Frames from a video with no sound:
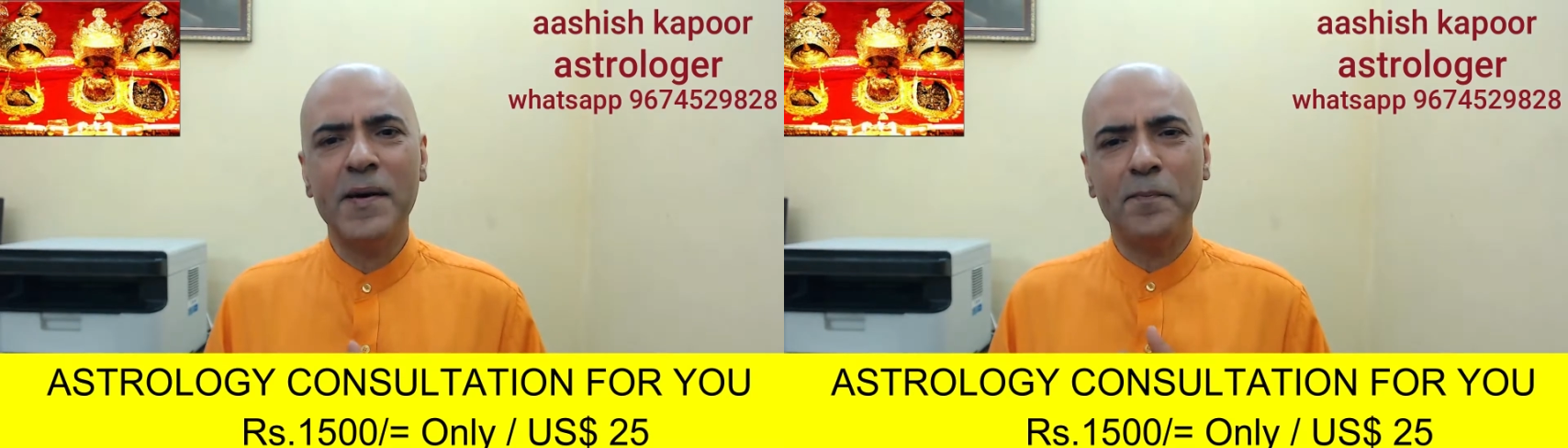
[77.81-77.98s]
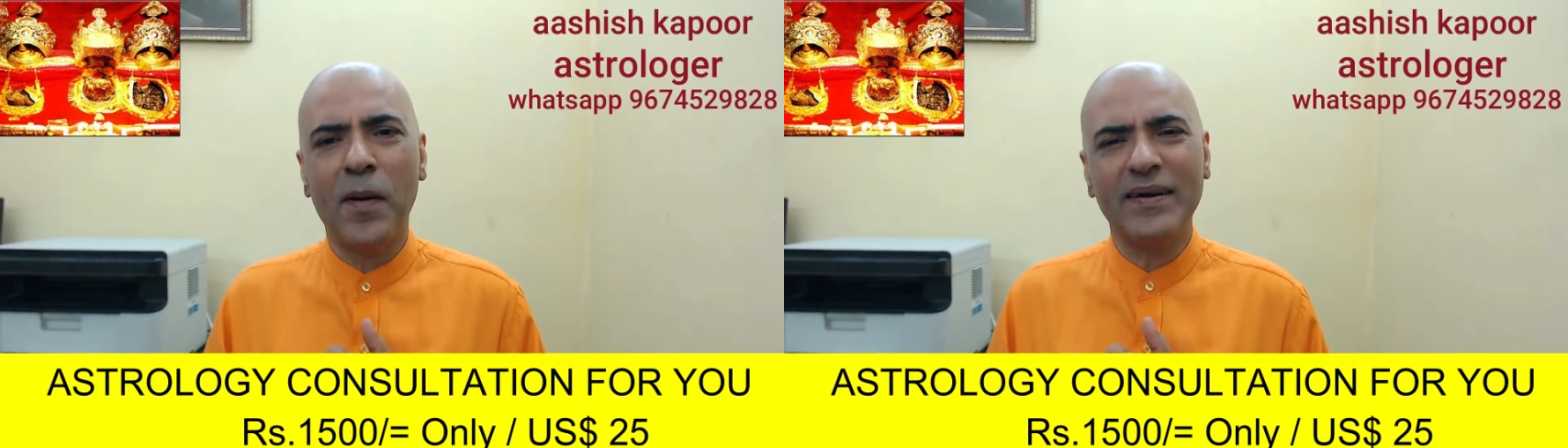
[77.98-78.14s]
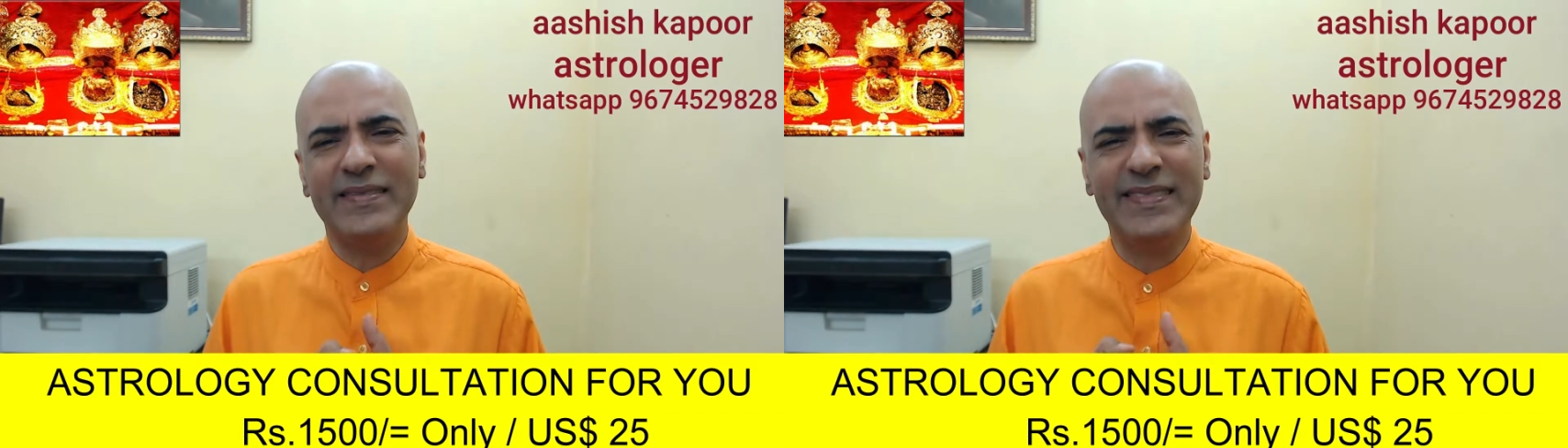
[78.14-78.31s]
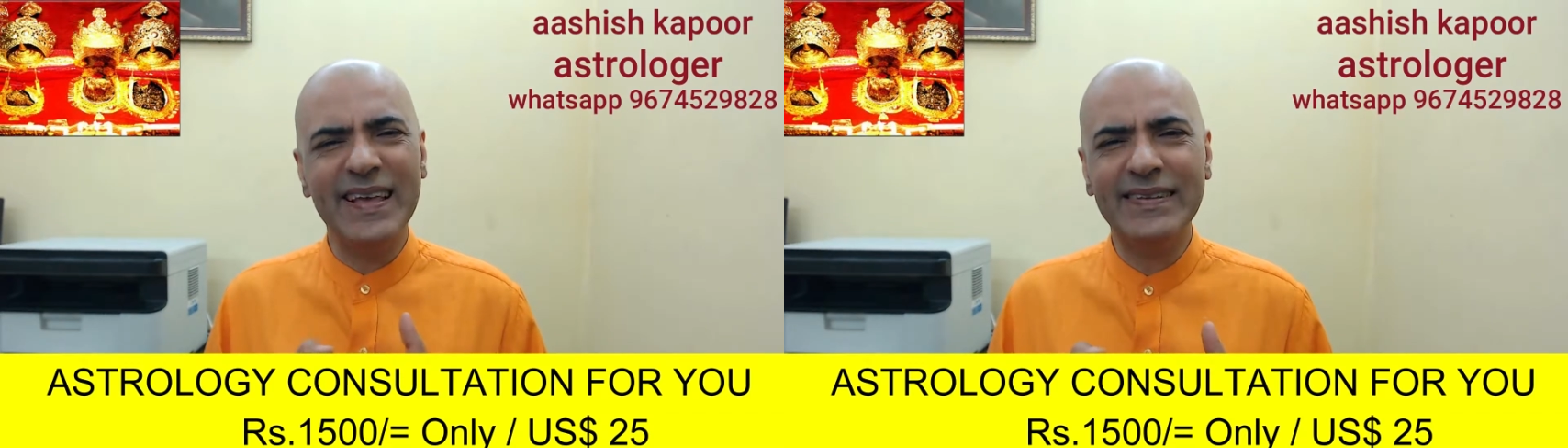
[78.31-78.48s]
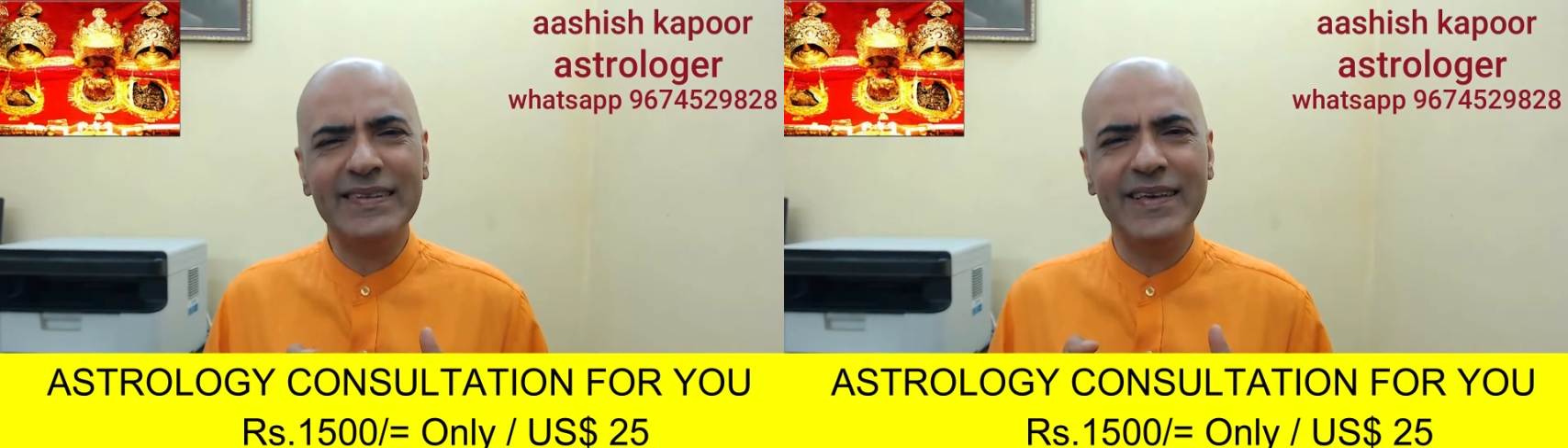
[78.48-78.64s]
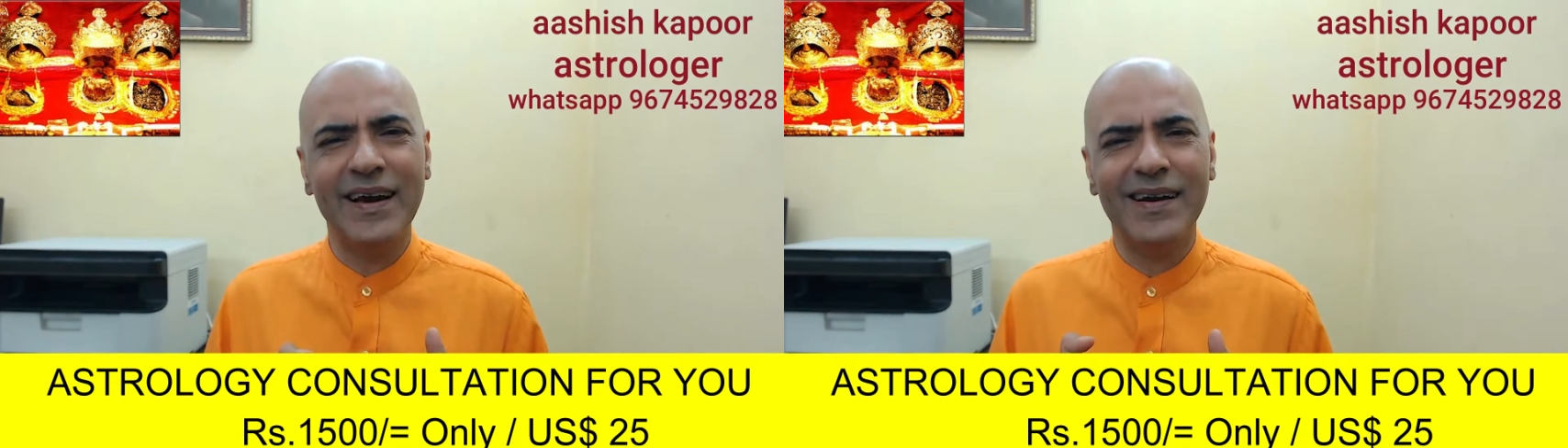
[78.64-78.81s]
But
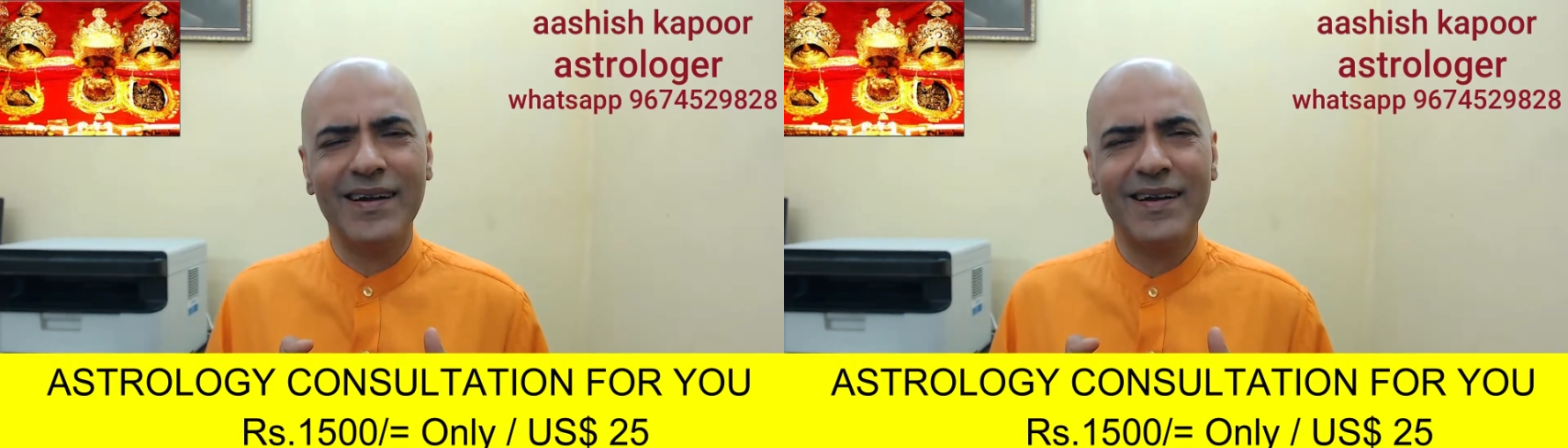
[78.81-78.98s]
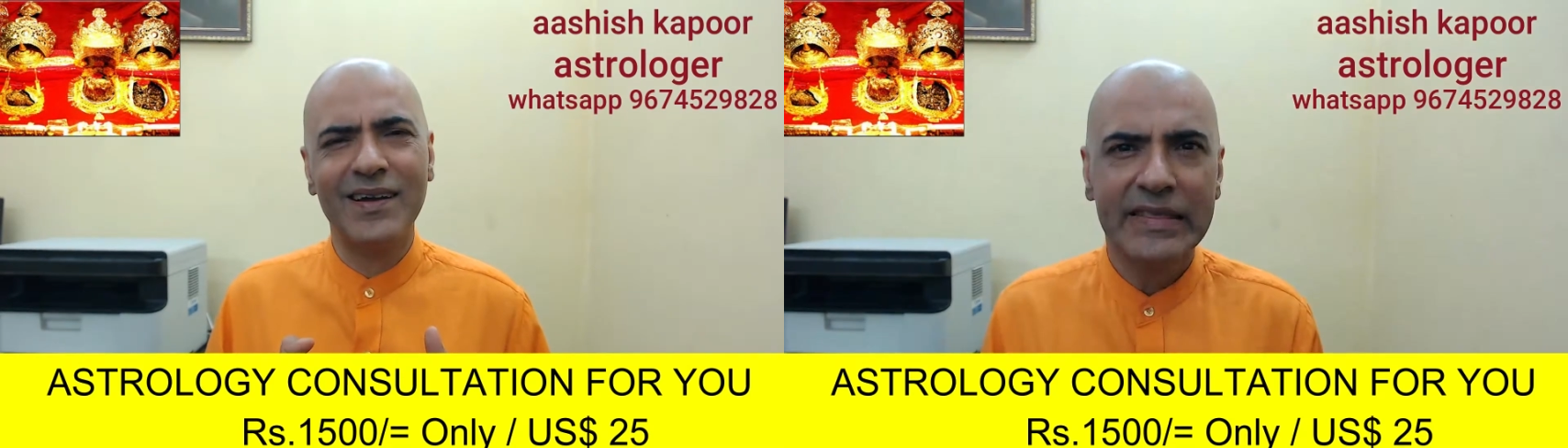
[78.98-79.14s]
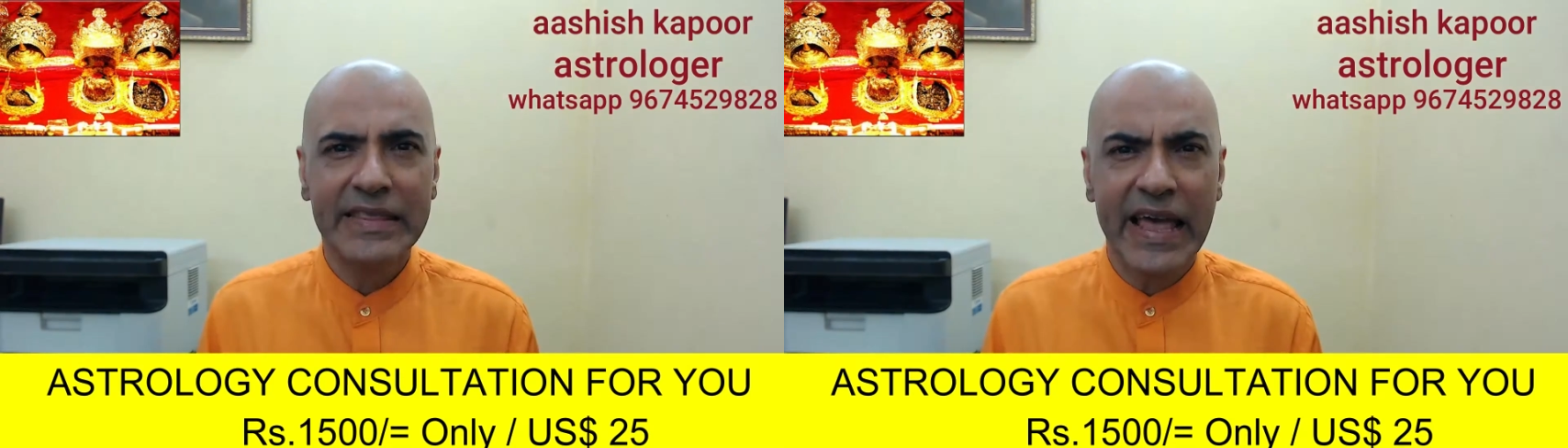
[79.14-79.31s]
this year,